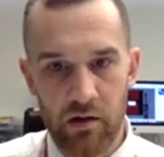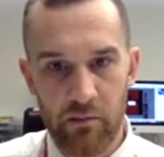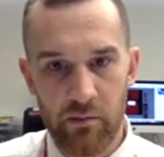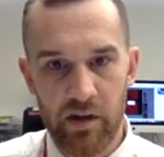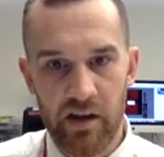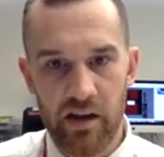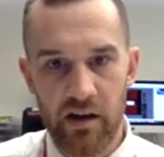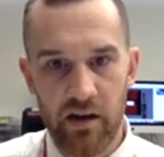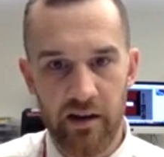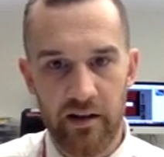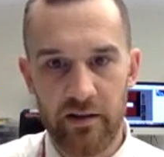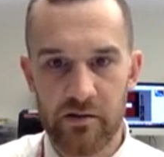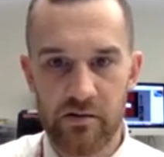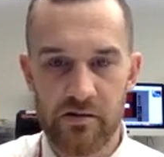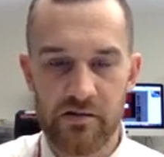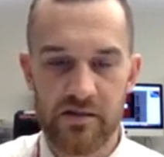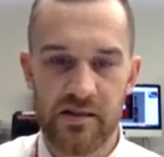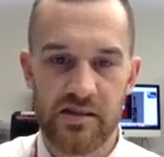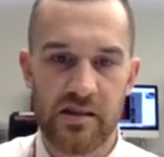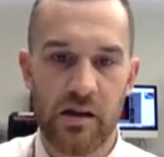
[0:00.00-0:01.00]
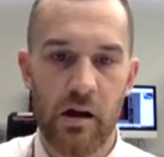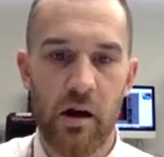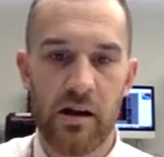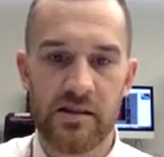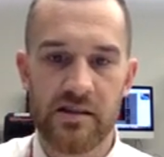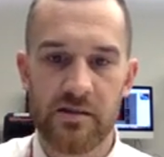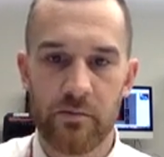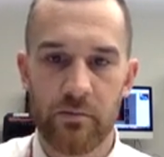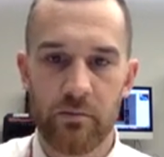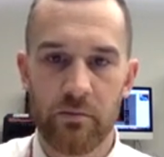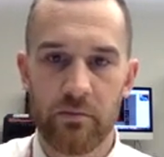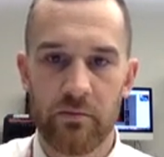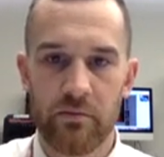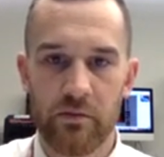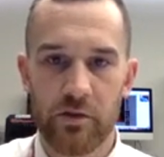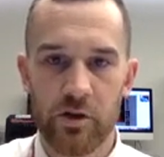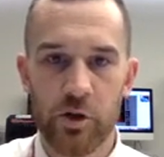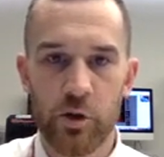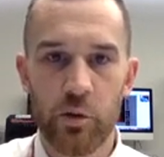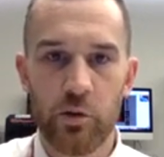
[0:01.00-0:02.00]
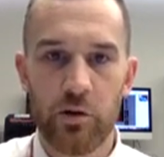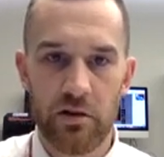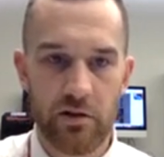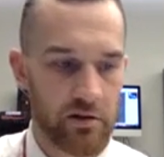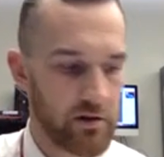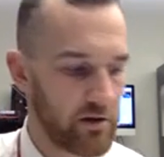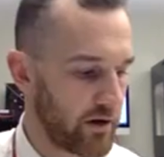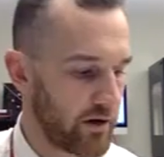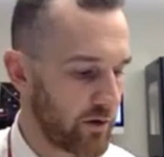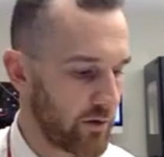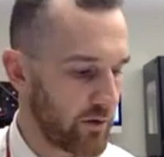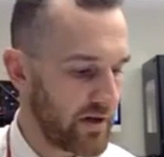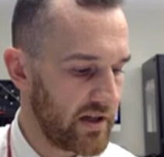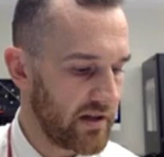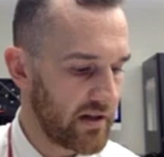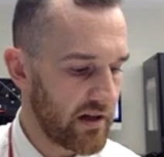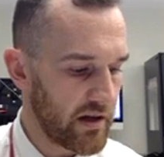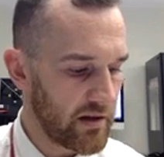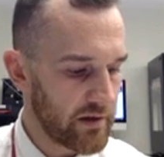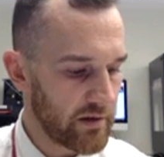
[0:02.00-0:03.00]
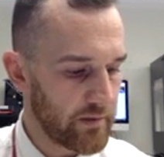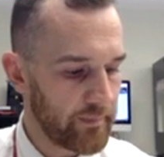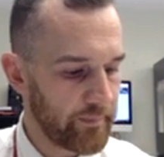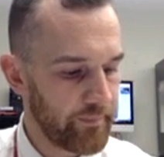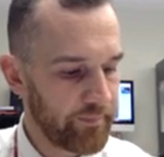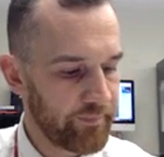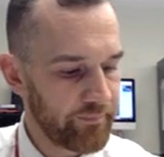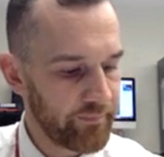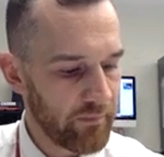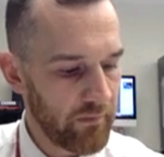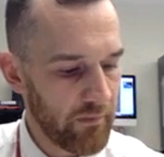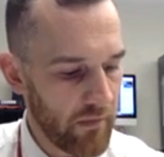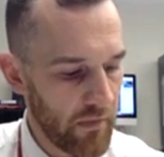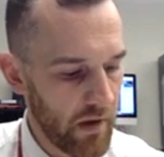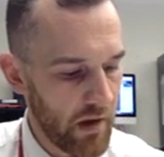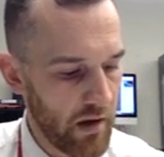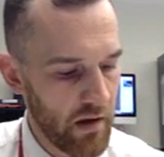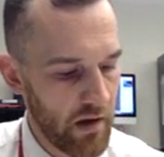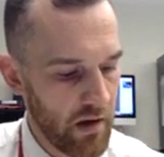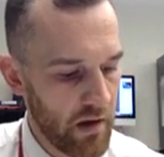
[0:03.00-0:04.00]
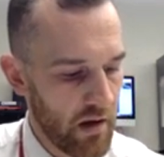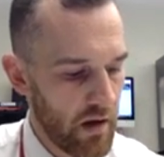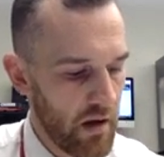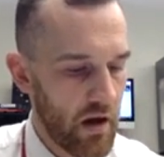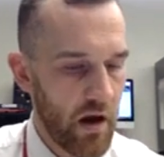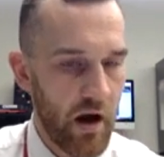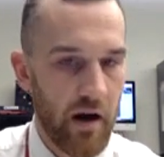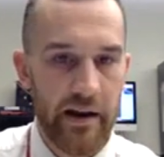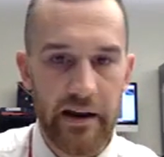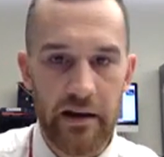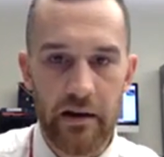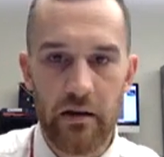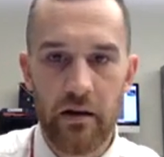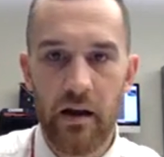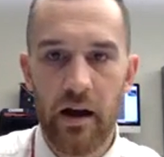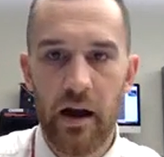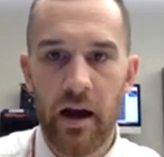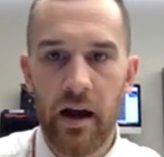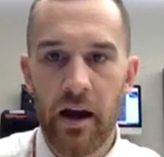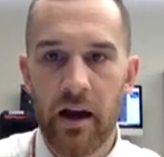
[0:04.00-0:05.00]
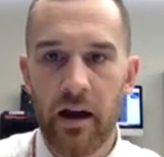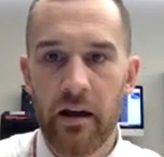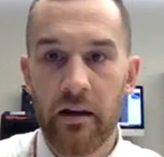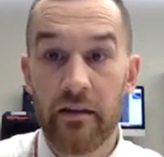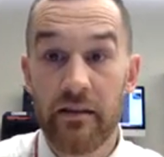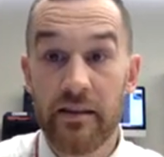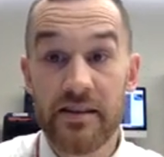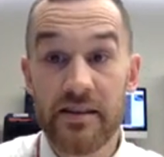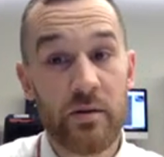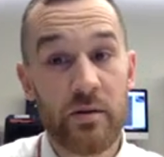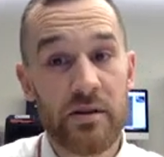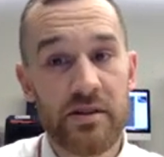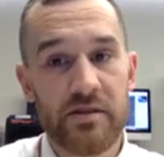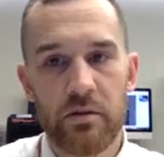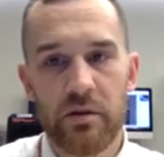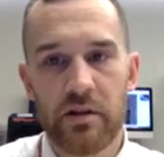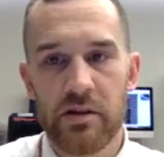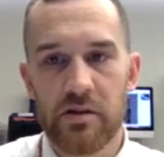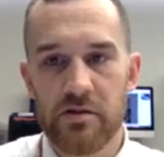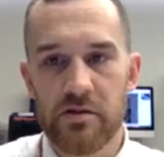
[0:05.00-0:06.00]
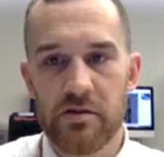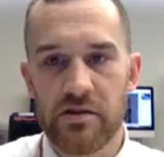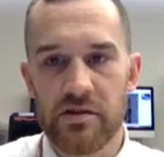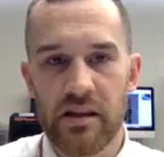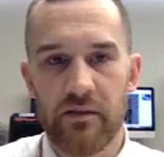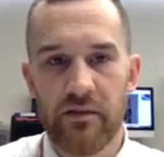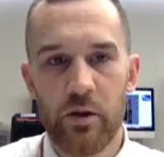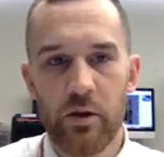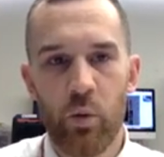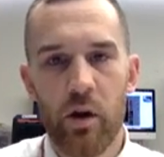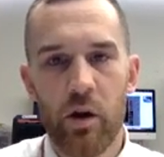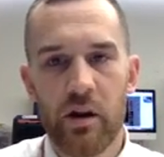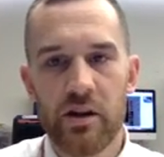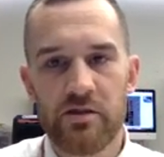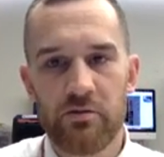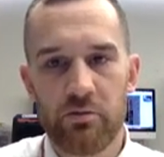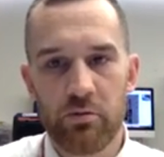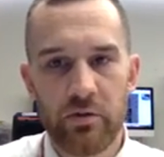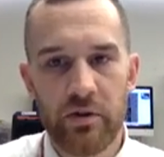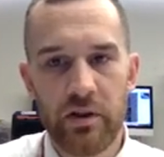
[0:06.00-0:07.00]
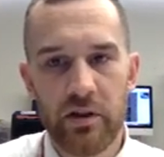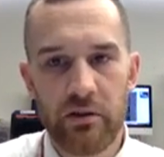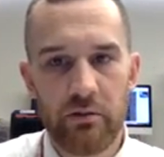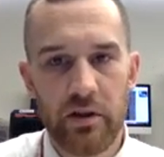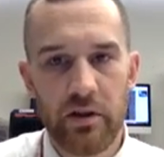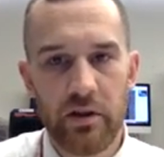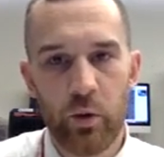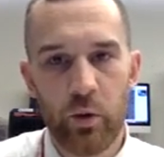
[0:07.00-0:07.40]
my calendar is this awesome nuclear green color. All right, this one is really interesting. If you want to just really, really